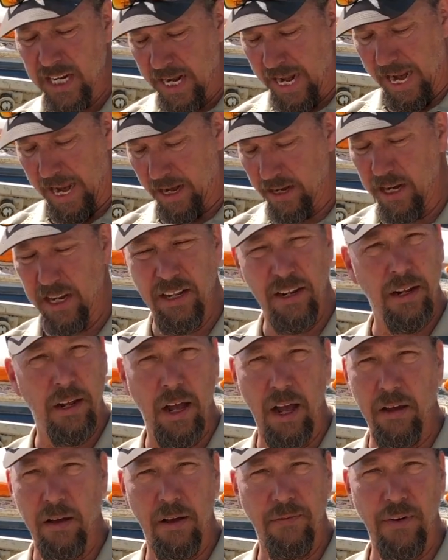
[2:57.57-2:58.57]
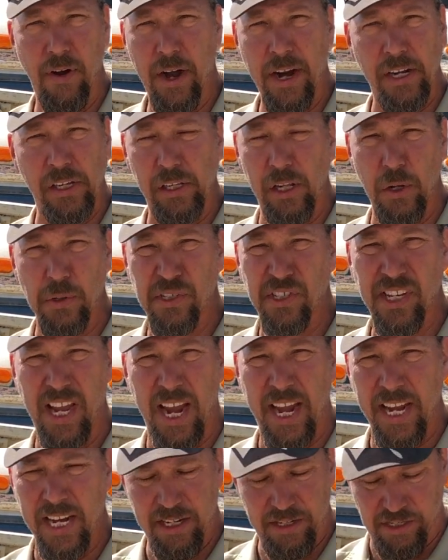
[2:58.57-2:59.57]
And then a very close
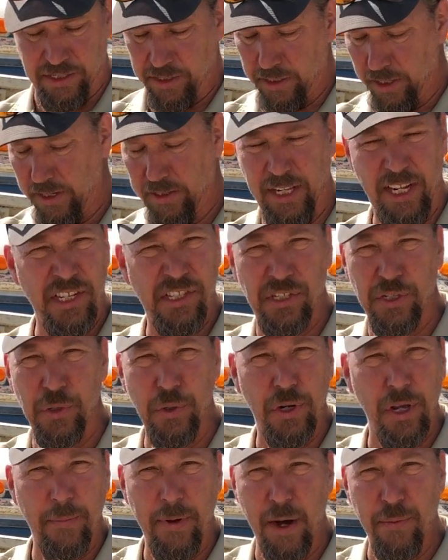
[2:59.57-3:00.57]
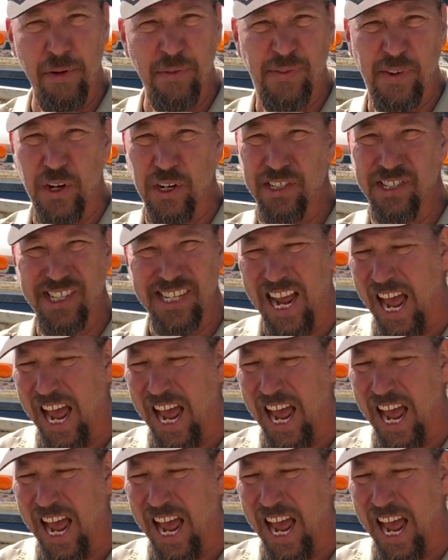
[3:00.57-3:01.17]
second, these two could be reversed.